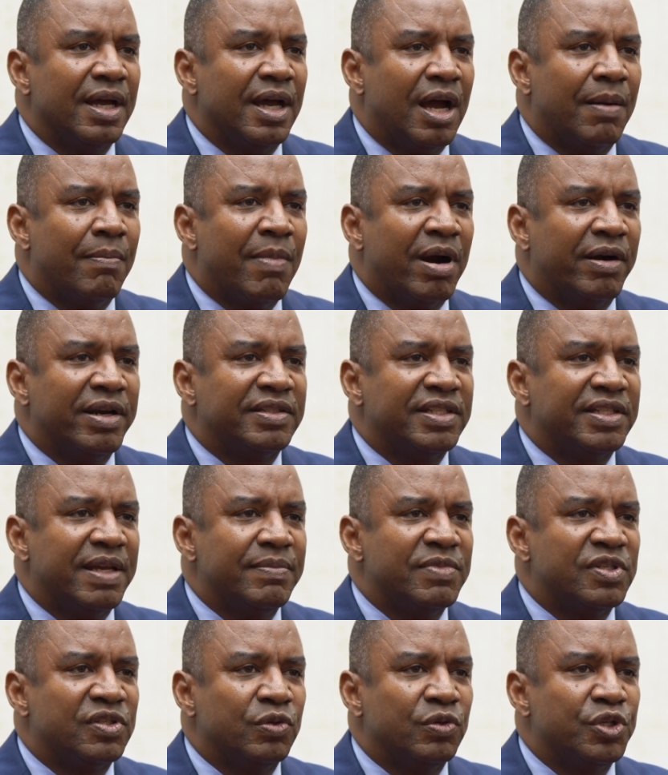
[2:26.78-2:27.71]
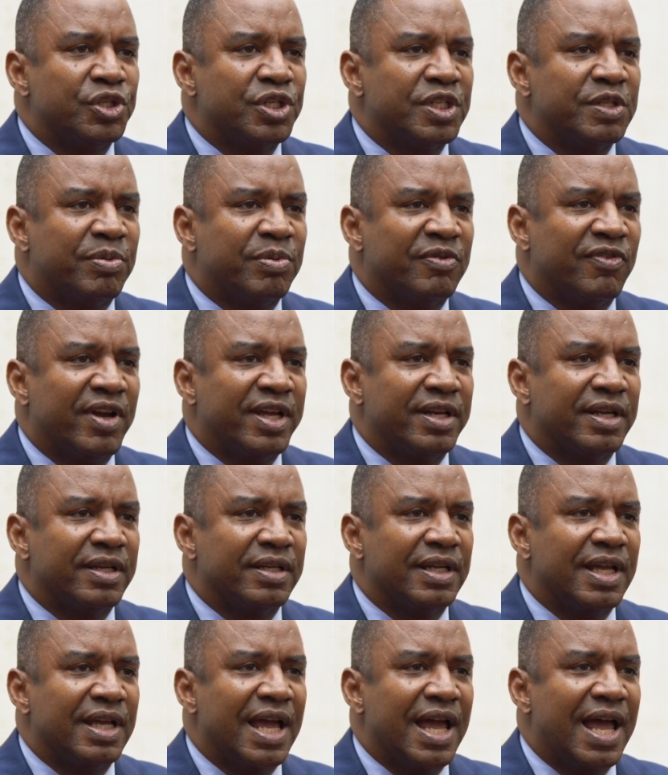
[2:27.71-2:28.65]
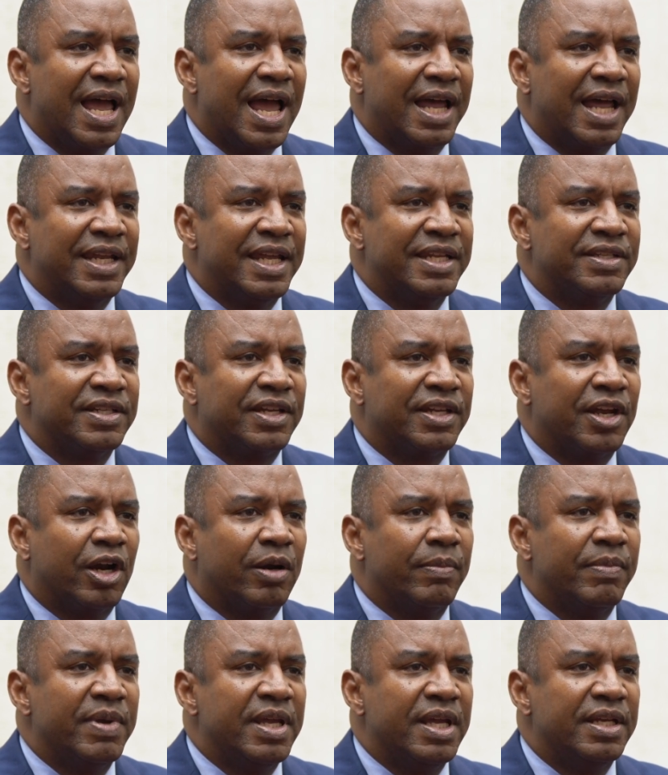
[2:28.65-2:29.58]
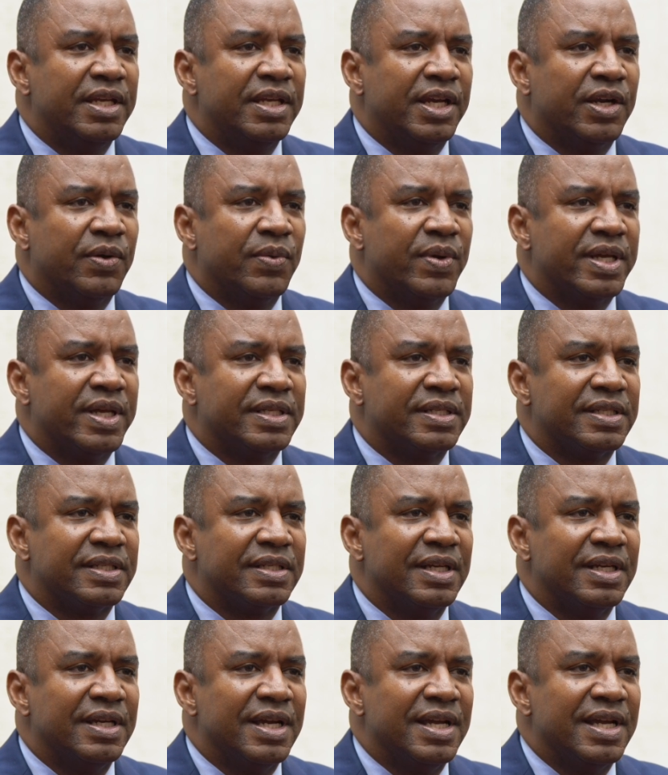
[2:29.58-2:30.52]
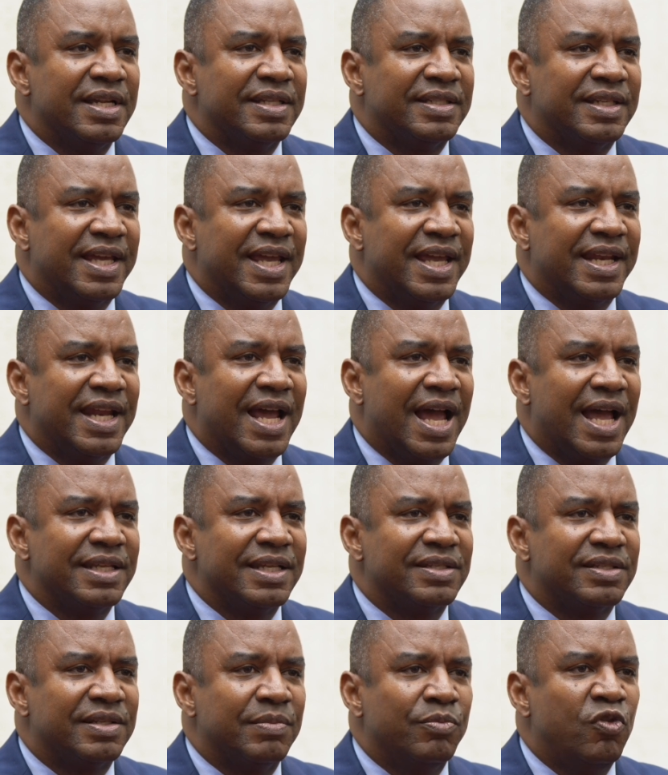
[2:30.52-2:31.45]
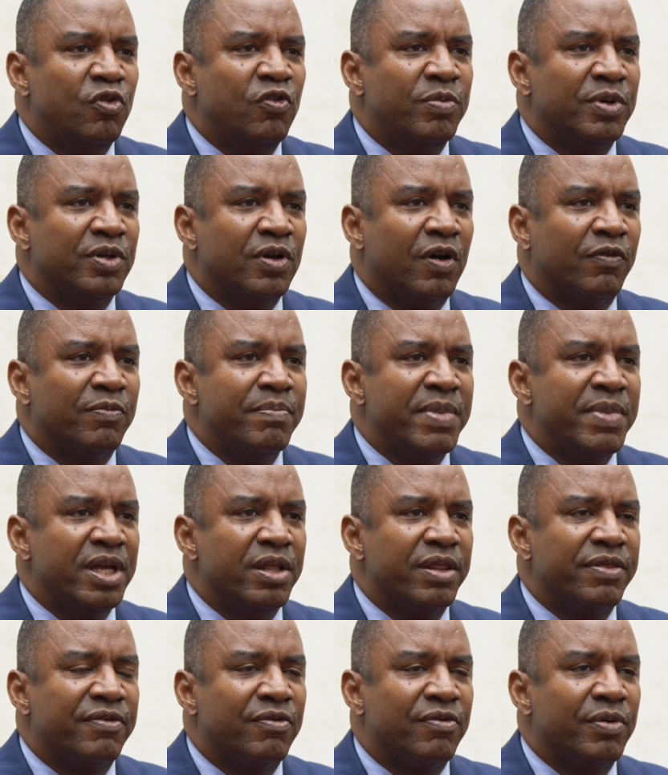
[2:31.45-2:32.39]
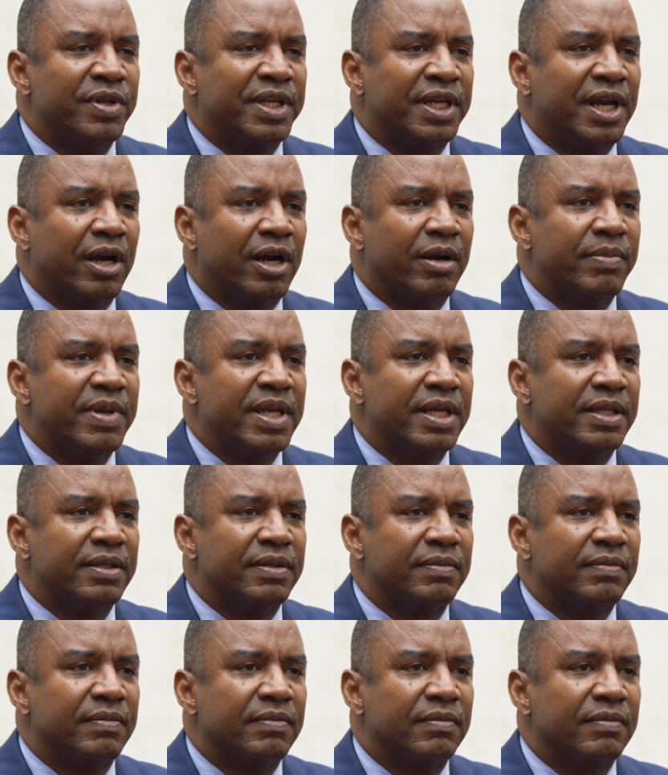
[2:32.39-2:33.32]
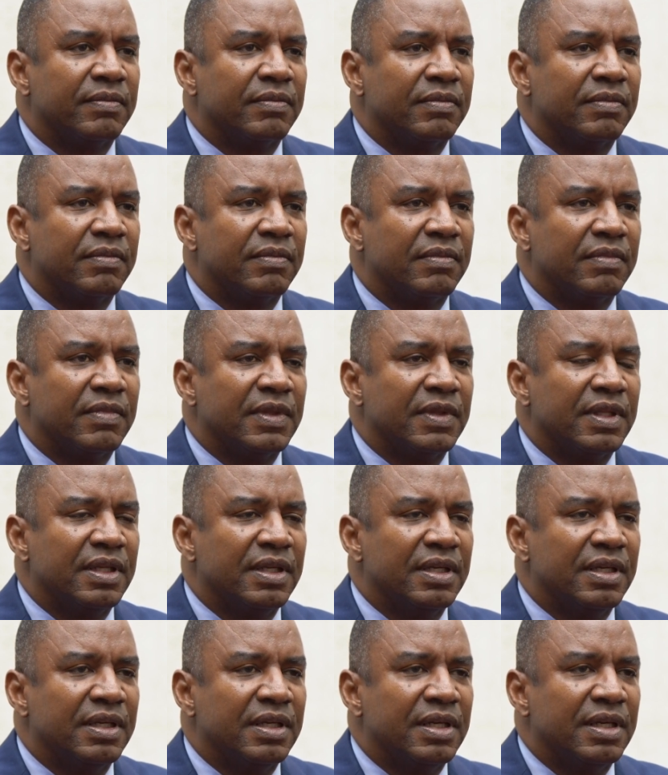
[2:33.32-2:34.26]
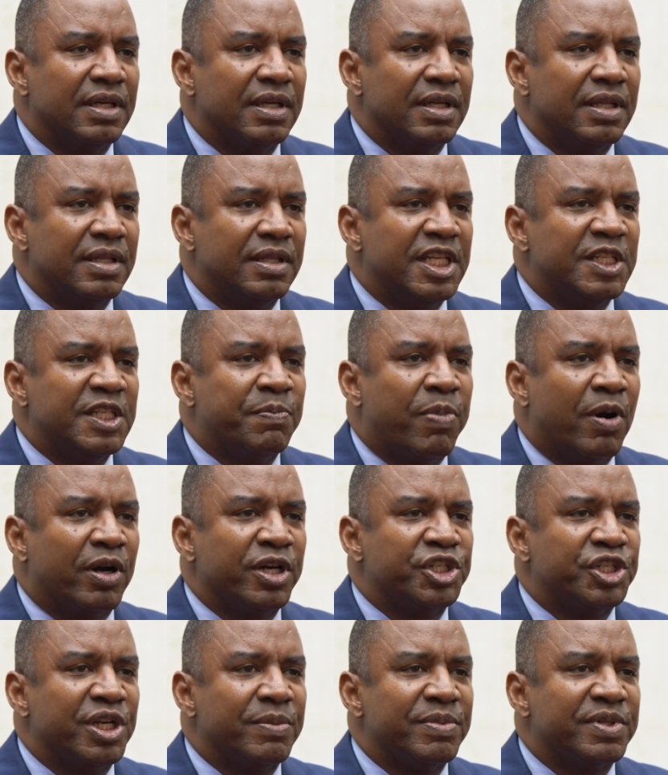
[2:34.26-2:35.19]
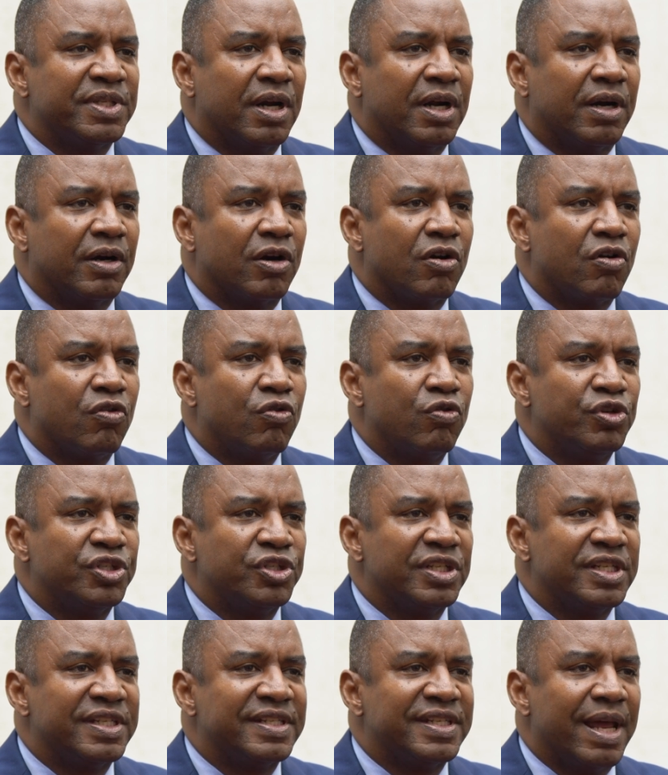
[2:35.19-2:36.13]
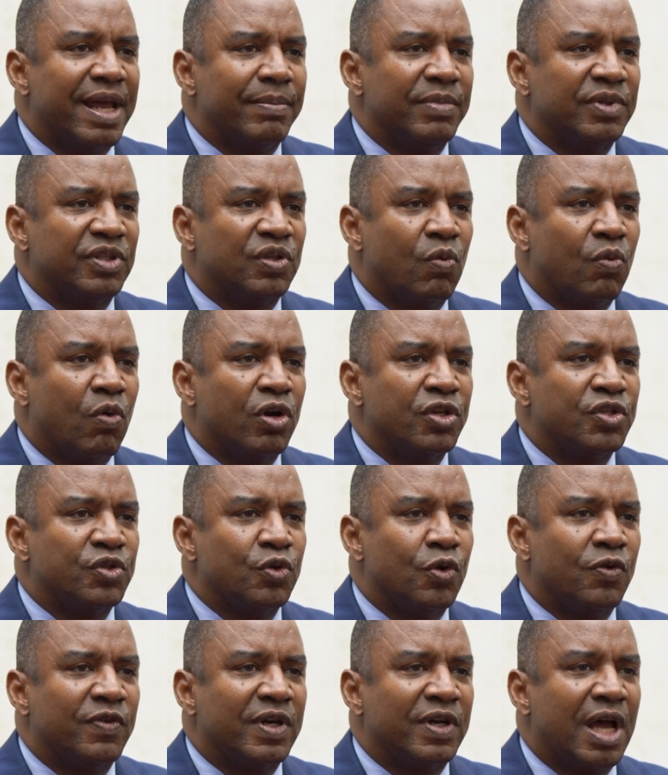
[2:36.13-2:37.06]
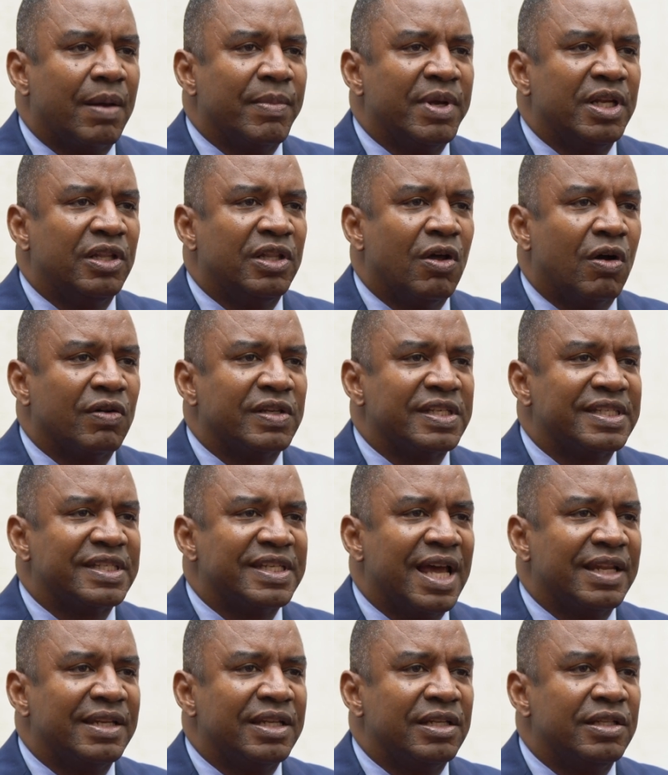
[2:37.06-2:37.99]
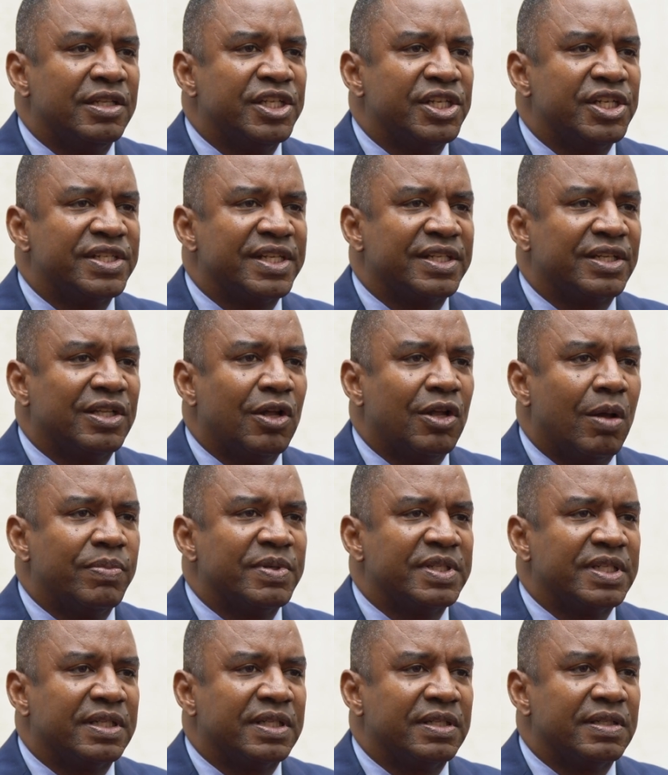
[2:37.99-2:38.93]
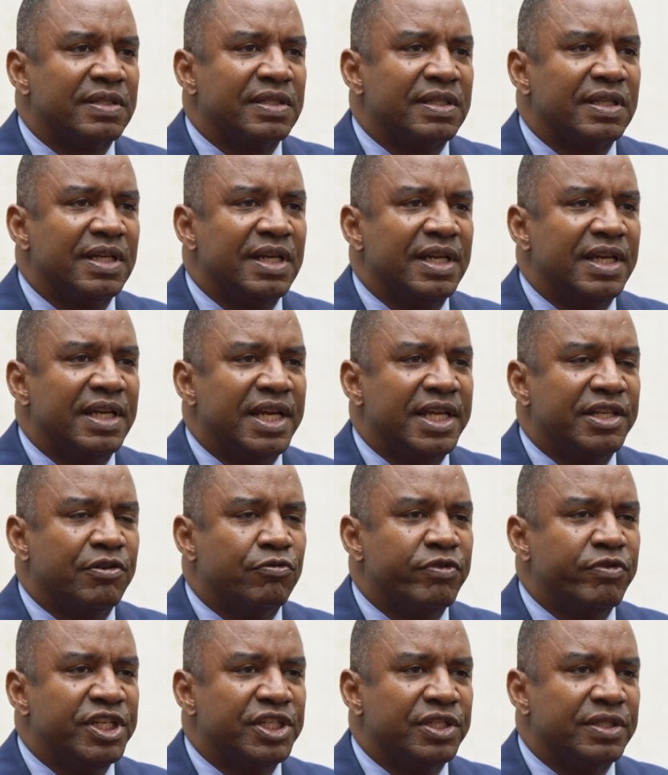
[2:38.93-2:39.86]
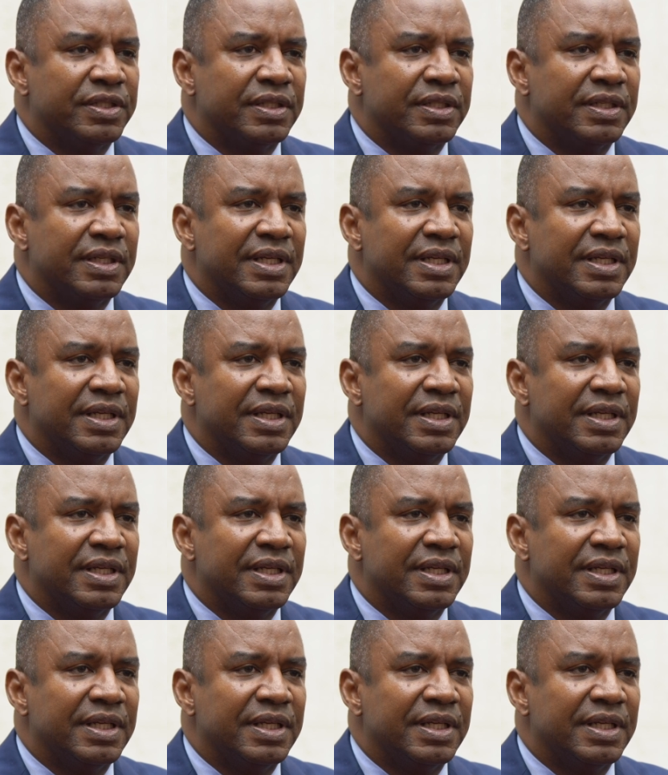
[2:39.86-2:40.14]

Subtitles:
a maritime solutions provider, and inter-Caribbean areas to enhance the movement of mail throughout the Caribbean. These partnerships are a crucial step towards overcoming long-standing logistical obstacles in the region,